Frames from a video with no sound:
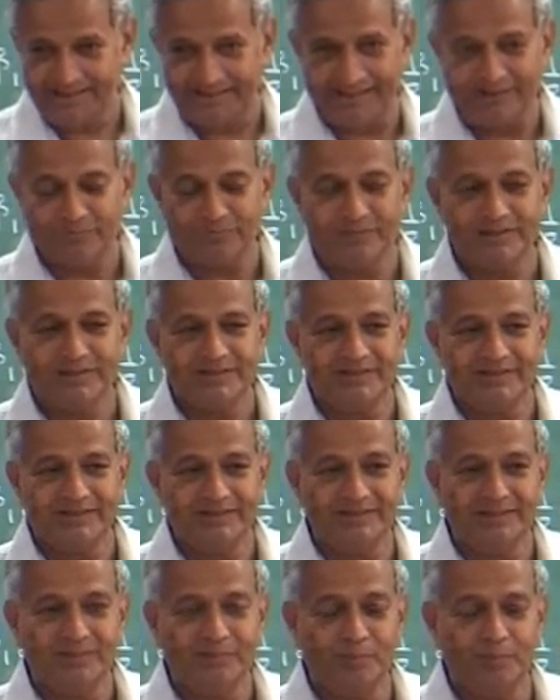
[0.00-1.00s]
That means
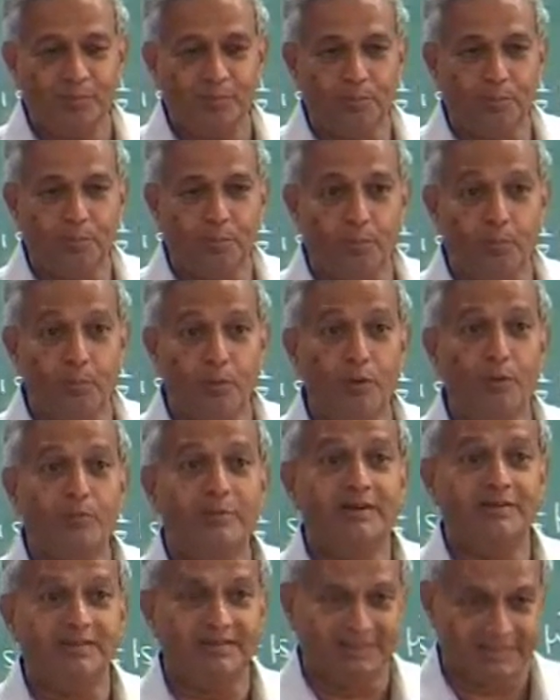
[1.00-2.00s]
the
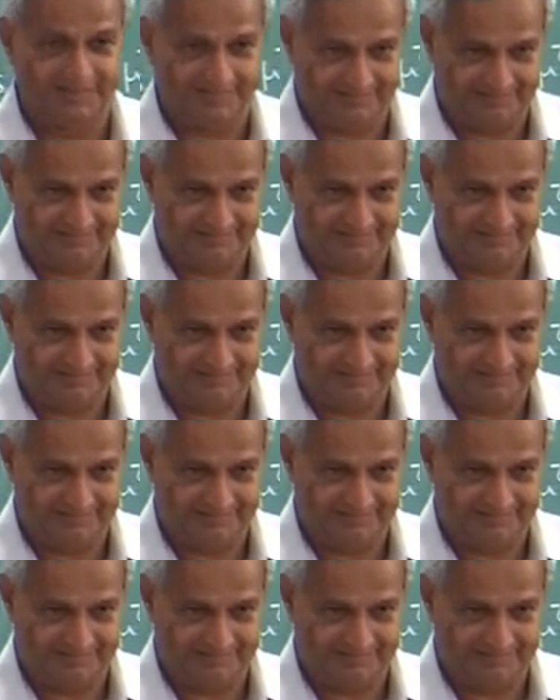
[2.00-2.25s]
moment